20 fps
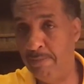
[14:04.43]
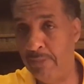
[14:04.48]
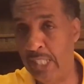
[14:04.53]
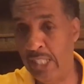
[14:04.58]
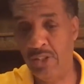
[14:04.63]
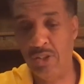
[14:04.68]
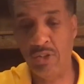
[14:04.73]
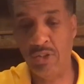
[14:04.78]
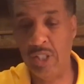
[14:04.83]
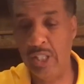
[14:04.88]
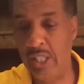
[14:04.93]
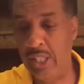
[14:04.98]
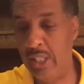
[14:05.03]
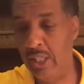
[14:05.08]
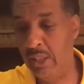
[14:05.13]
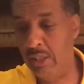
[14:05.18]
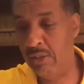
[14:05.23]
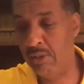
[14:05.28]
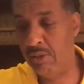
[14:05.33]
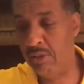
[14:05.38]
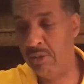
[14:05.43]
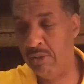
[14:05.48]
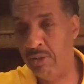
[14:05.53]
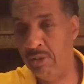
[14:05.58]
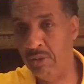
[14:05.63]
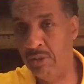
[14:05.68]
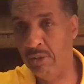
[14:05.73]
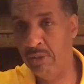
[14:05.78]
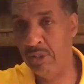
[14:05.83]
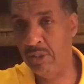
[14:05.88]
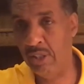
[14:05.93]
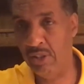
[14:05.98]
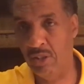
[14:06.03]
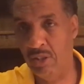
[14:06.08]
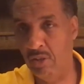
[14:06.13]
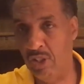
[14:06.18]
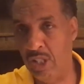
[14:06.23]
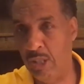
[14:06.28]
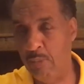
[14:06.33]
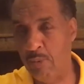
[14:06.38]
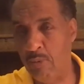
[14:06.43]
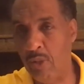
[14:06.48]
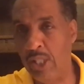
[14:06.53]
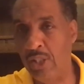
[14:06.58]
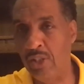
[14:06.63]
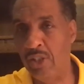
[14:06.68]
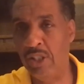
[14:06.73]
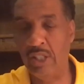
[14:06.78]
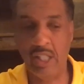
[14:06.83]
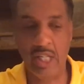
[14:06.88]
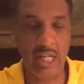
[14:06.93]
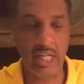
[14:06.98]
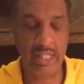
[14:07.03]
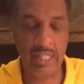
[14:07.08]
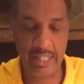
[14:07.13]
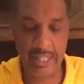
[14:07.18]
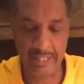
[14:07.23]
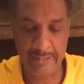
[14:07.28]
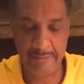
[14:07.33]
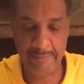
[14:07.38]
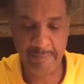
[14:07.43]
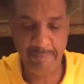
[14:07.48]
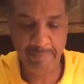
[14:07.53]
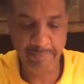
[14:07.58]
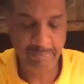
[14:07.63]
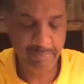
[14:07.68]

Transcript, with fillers: That's who he is. There's no separation in the Godhead.